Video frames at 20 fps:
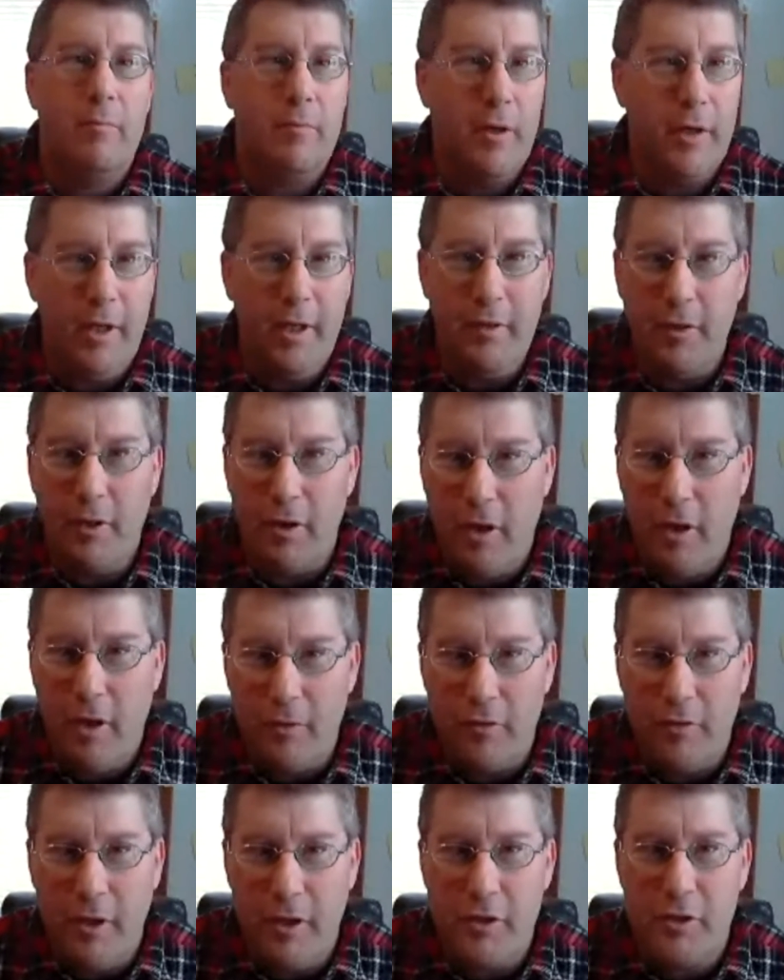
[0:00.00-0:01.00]
Again, the
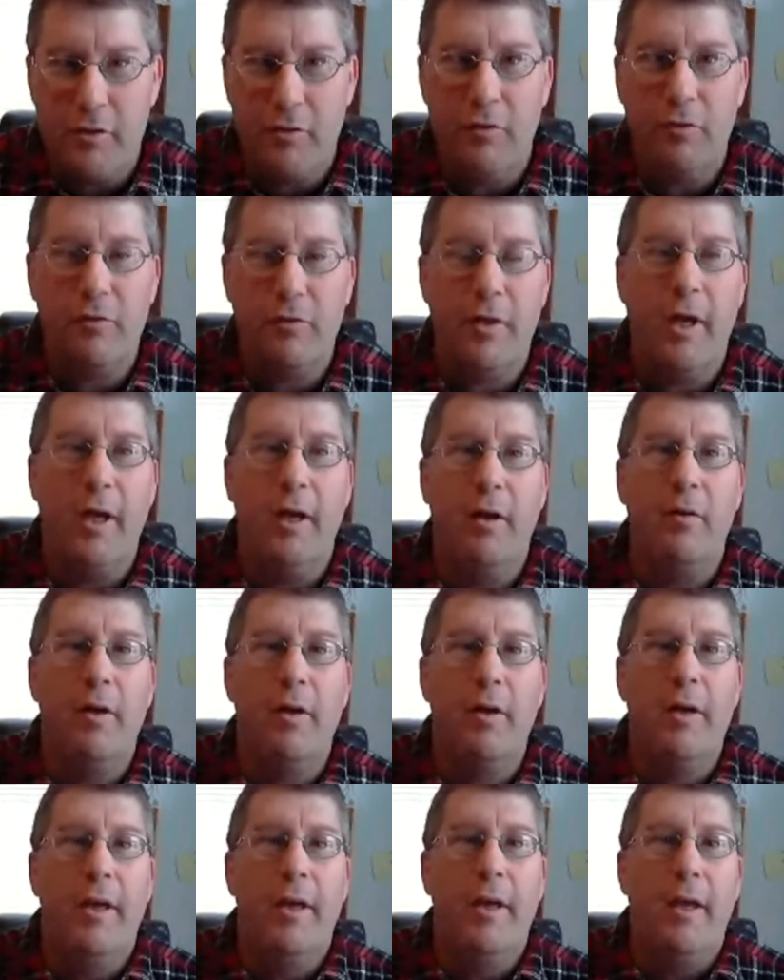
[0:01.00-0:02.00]
conversational style,
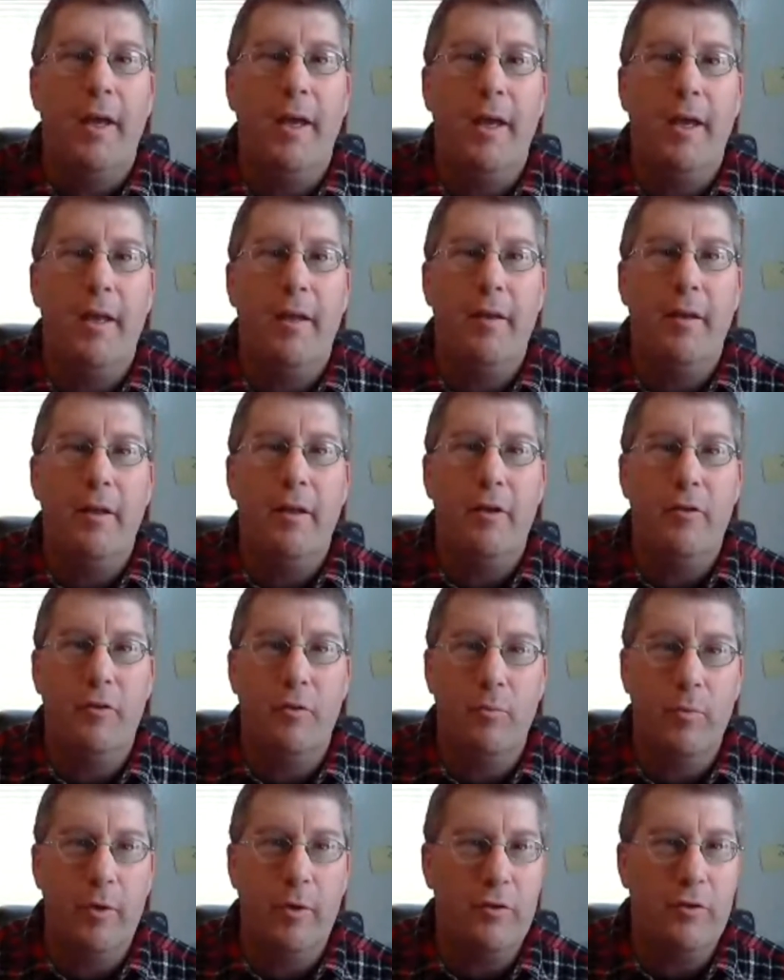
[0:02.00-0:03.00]
and is
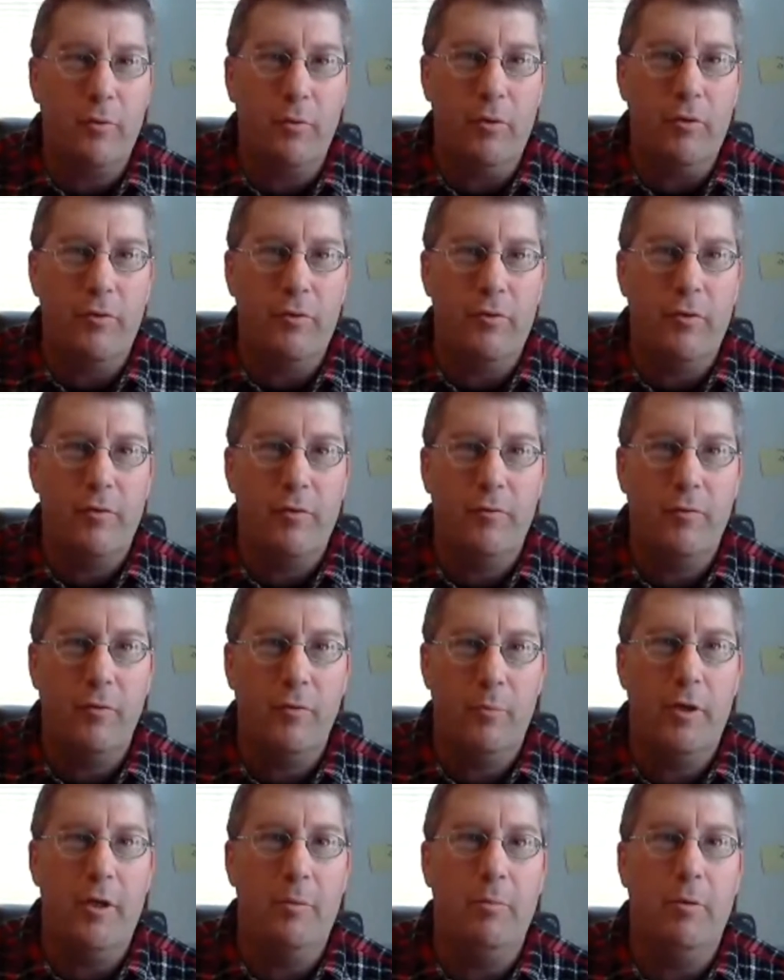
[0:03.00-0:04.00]
a resource
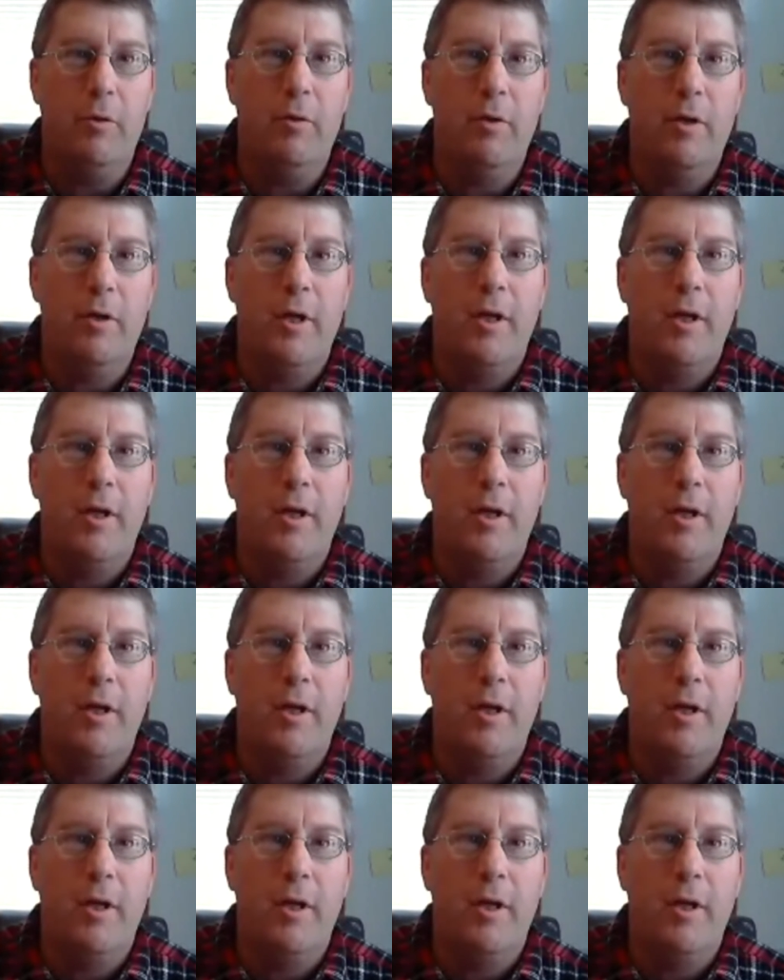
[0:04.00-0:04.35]
for people.